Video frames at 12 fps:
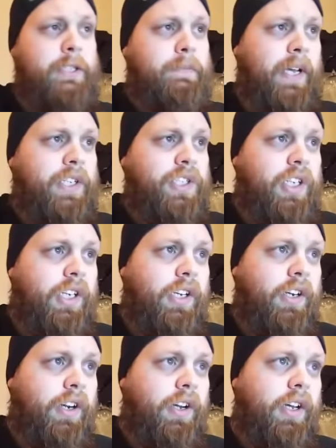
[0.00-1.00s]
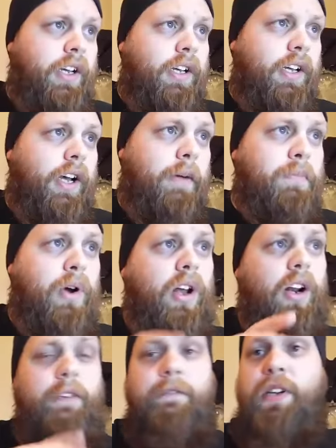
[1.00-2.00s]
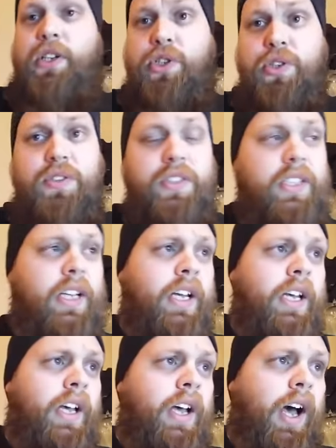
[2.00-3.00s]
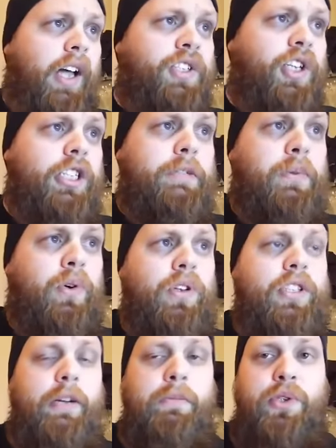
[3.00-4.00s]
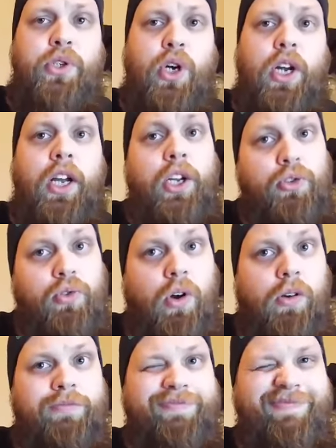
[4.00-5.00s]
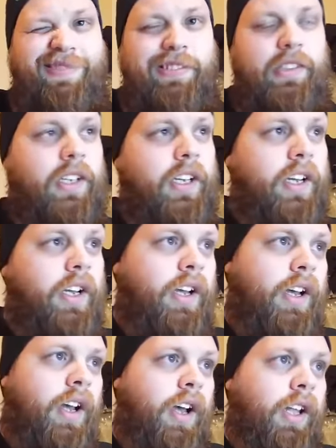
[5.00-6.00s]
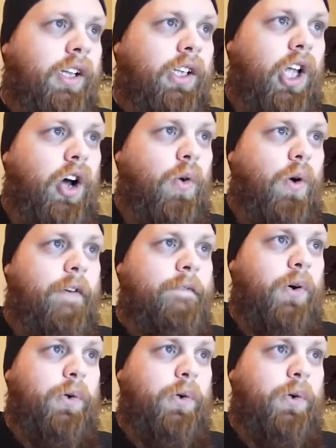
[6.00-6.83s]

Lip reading: my spec sheet here. Product features: adjustable temperature control, low